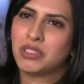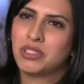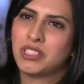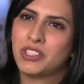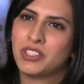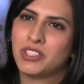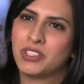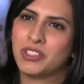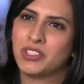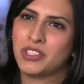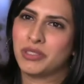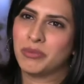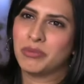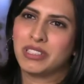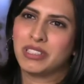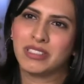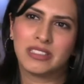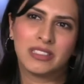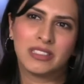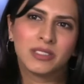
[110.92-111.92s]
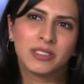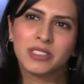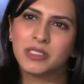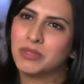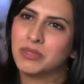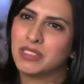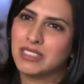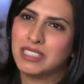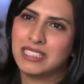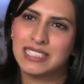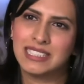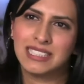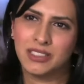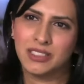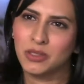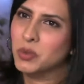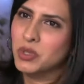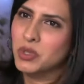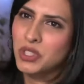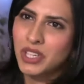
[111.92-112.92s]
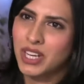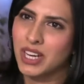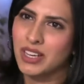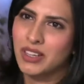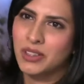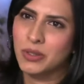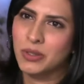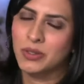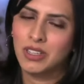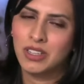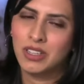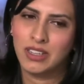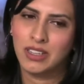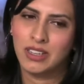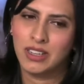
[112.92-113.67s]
a relationship that ultimately didn't work out.